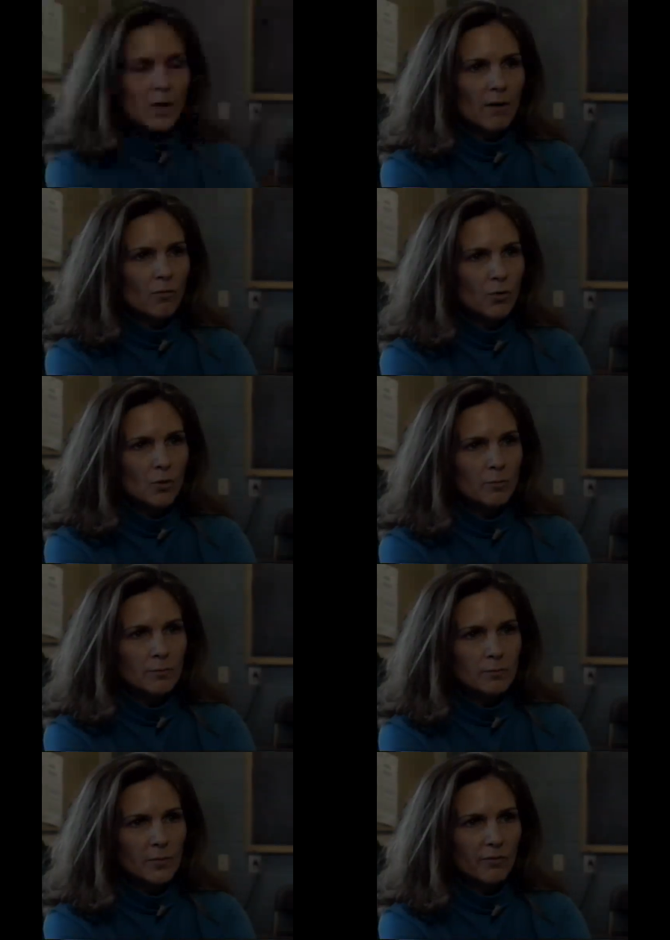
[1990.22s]
we have
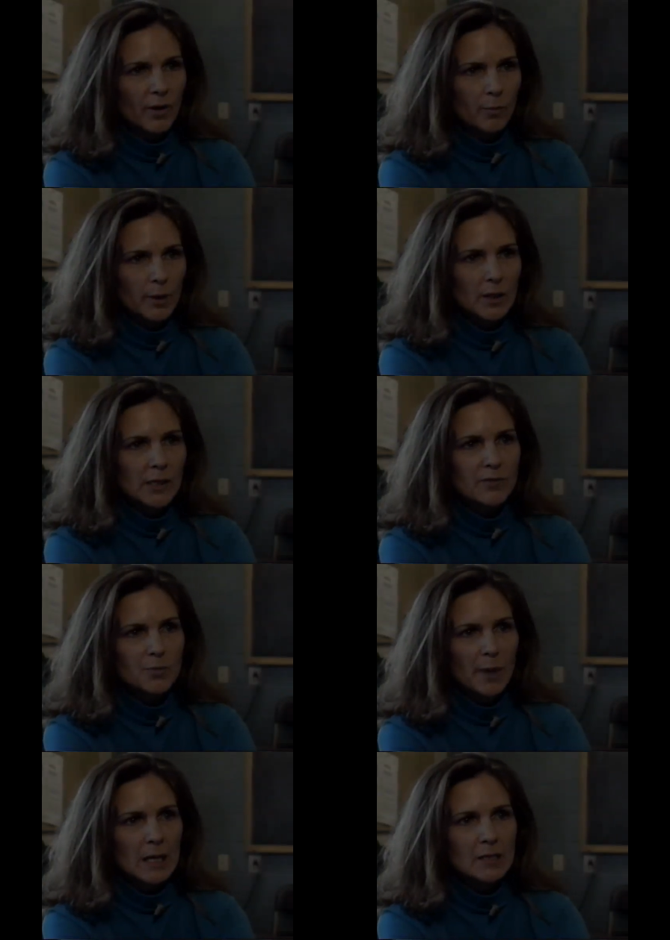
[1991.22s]
room, availability of
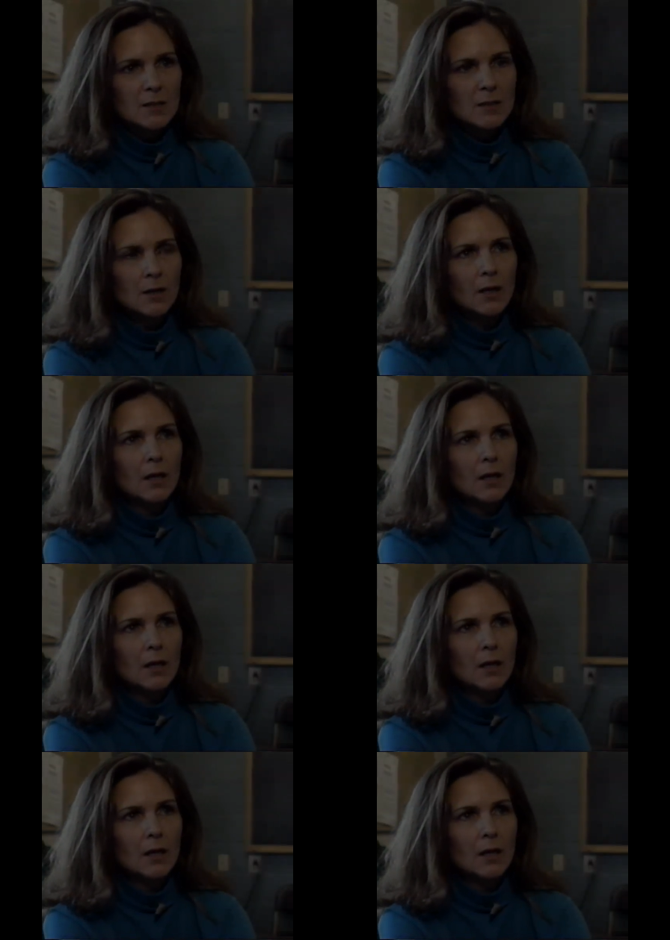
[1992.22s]
space,